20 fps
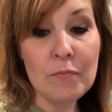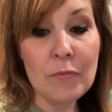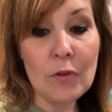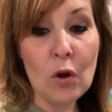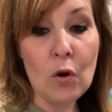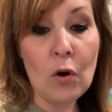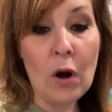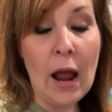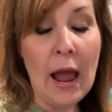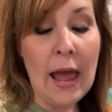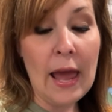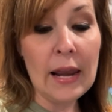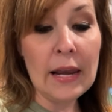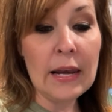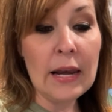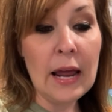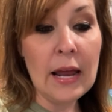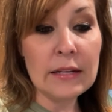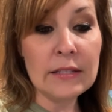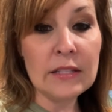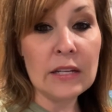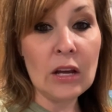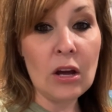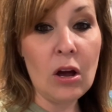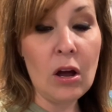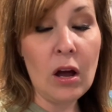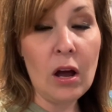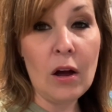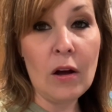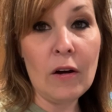or I had an idea
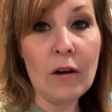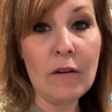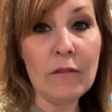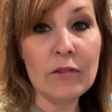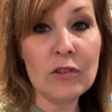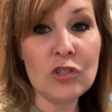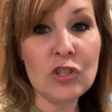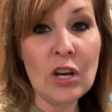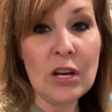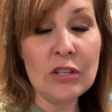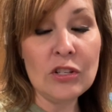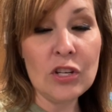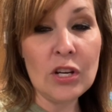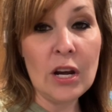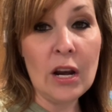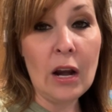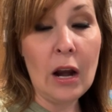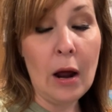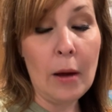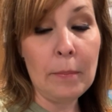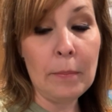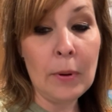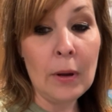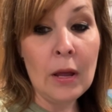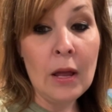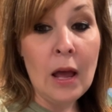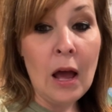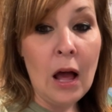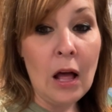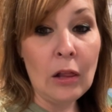of changing it up
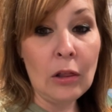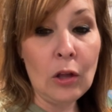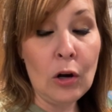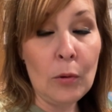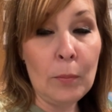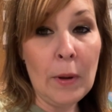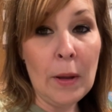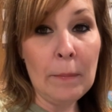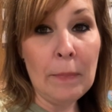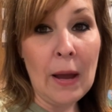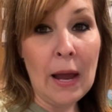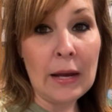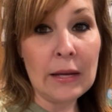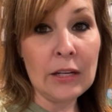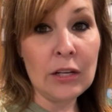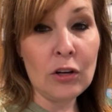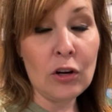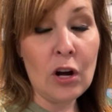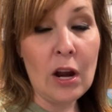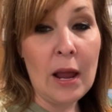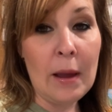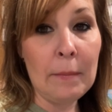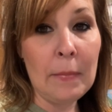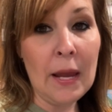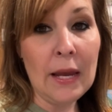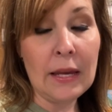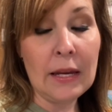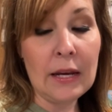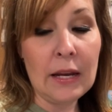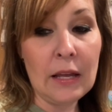a little bit back here and
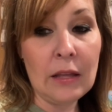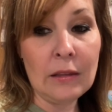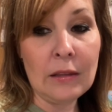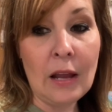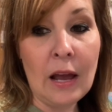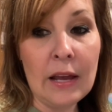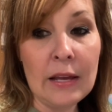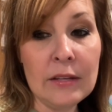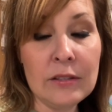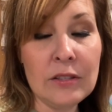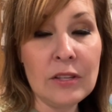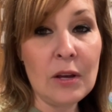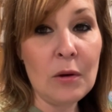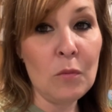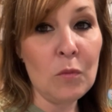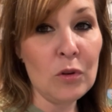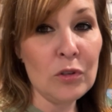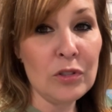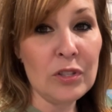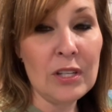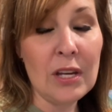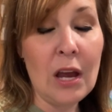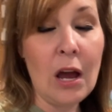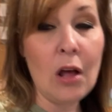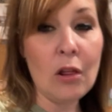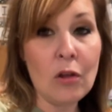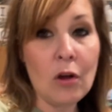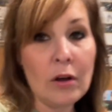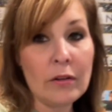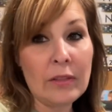making it nice, and we'll see
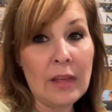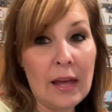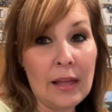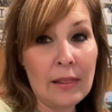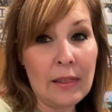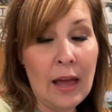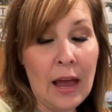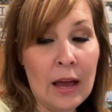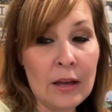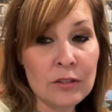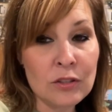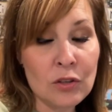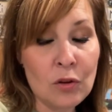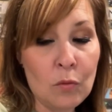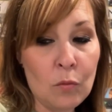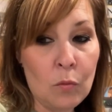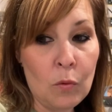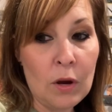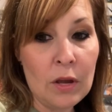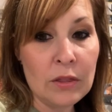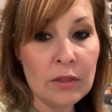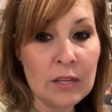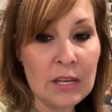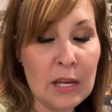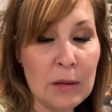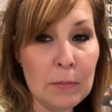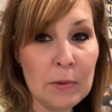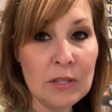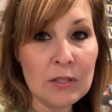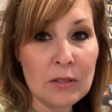how long that lasts with
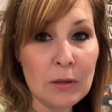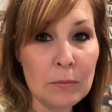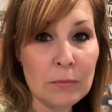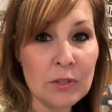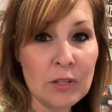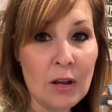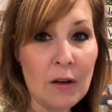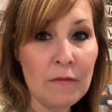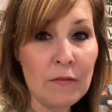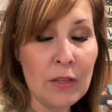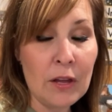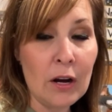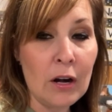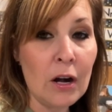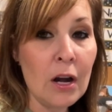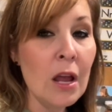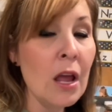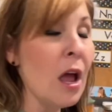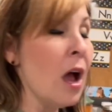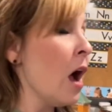keeping some stuff there.